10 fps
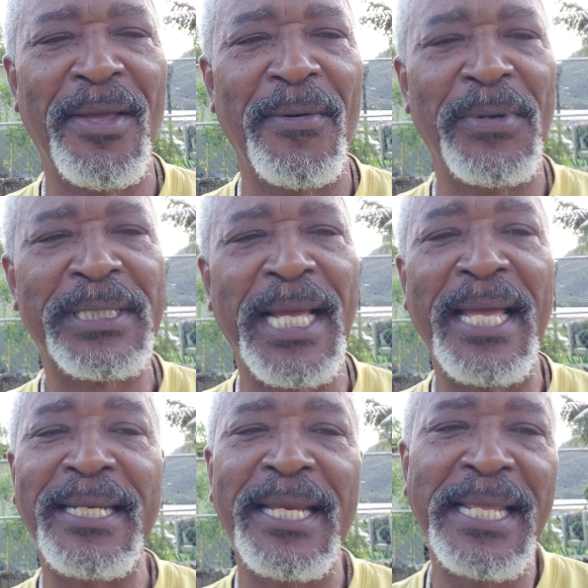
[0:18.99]
which
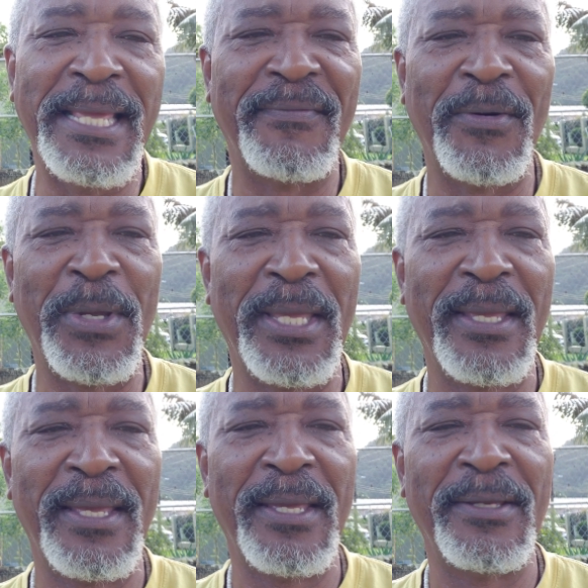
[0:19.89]
I then give away
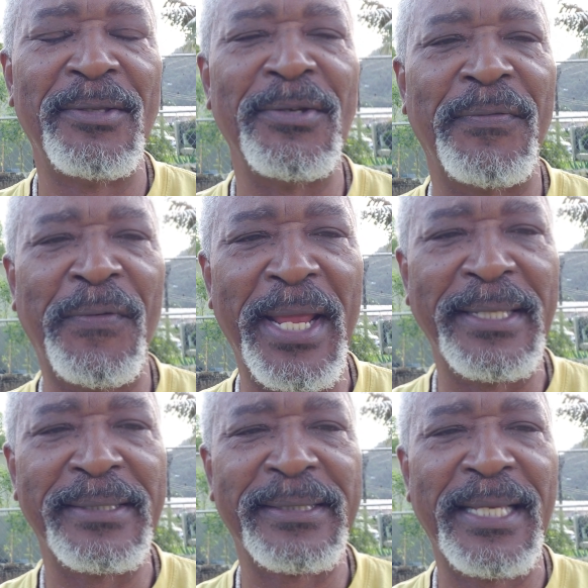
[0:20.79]
to
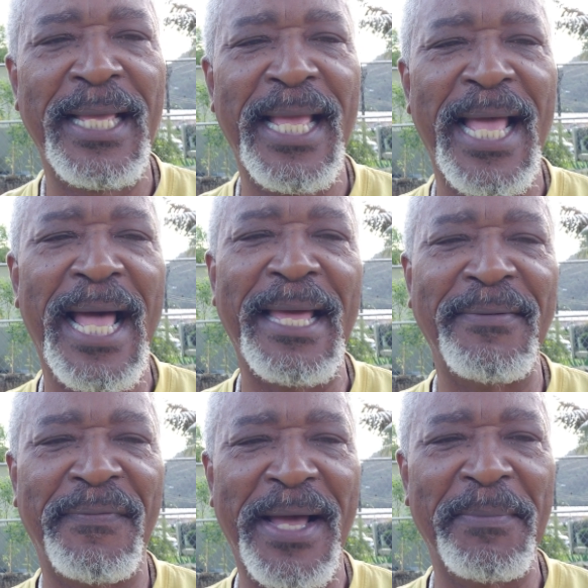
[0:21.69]
friends and
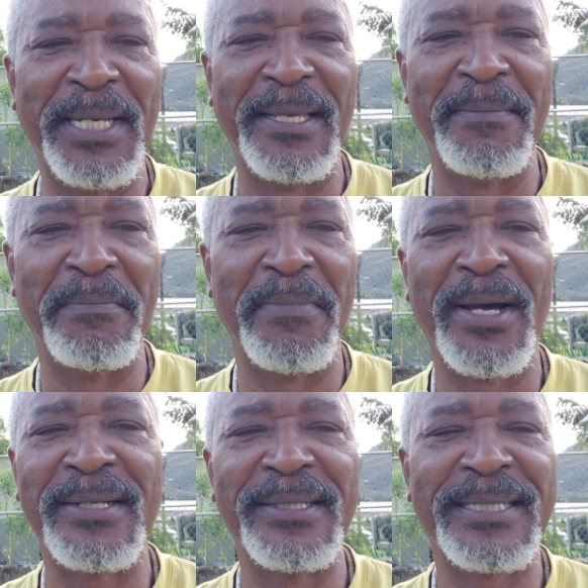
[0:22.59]
family,
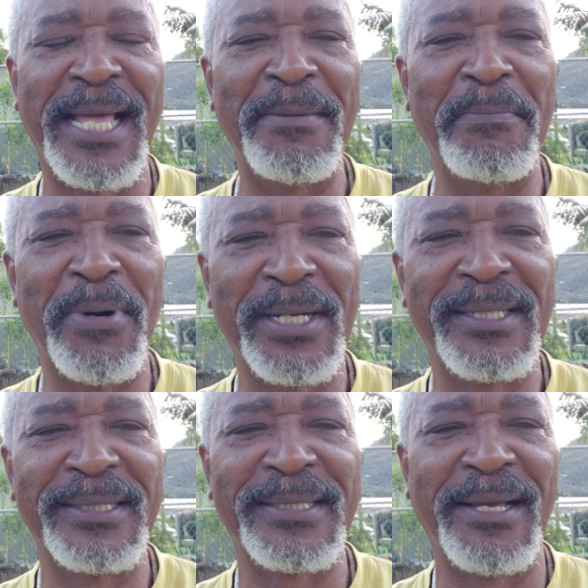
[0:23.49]
bottles and
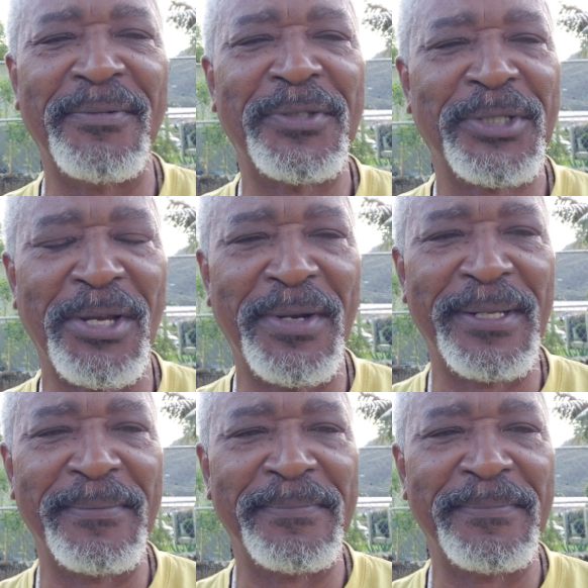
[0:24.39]
bottles of sorrel.